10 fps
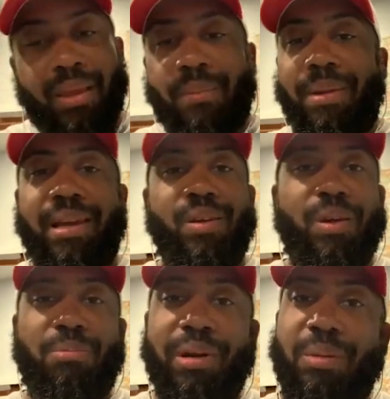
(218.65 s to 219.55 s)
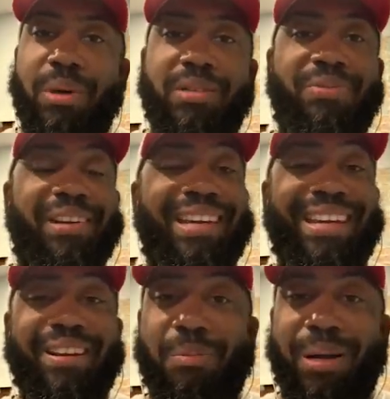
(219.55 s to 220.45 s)
man, you can pretty much
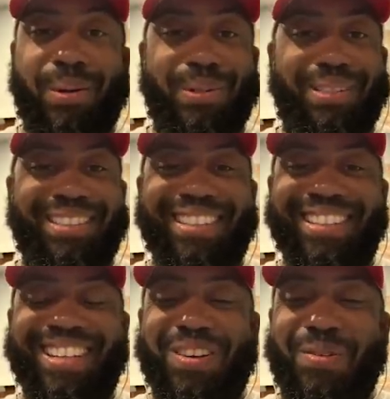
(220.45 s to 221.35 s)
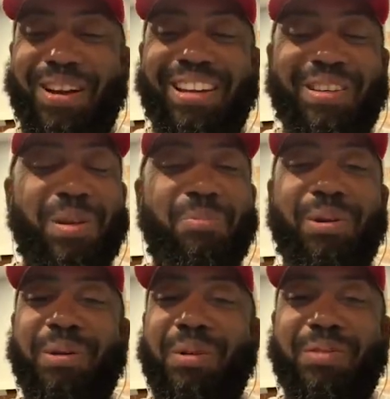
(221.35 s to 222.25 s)
forget about it, right? You can
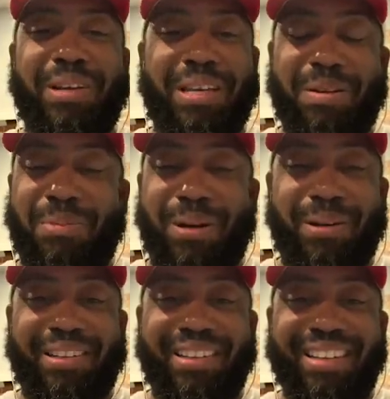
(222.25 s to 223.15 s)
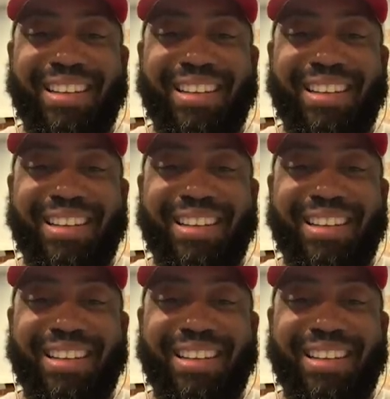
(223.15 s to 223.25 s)
pretty much forget about it.